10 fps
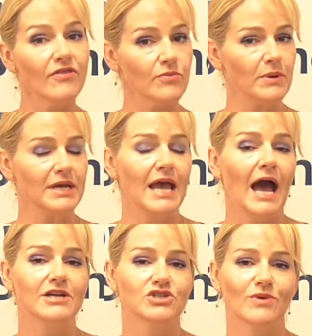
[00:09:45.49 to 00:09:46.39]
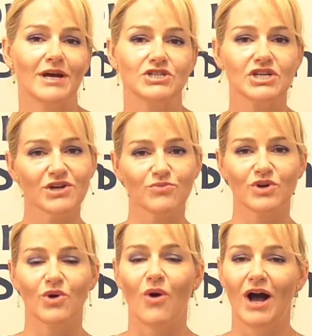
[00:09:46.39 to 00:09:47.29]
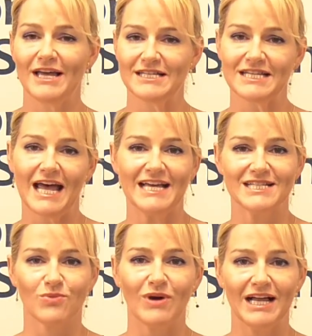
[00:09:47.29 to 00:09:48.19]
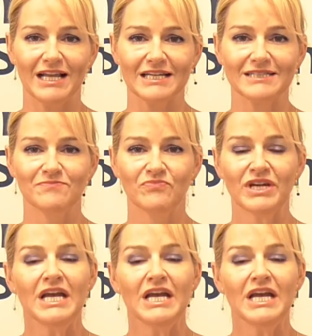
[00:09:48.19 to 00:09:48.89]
the pH range it requires as well.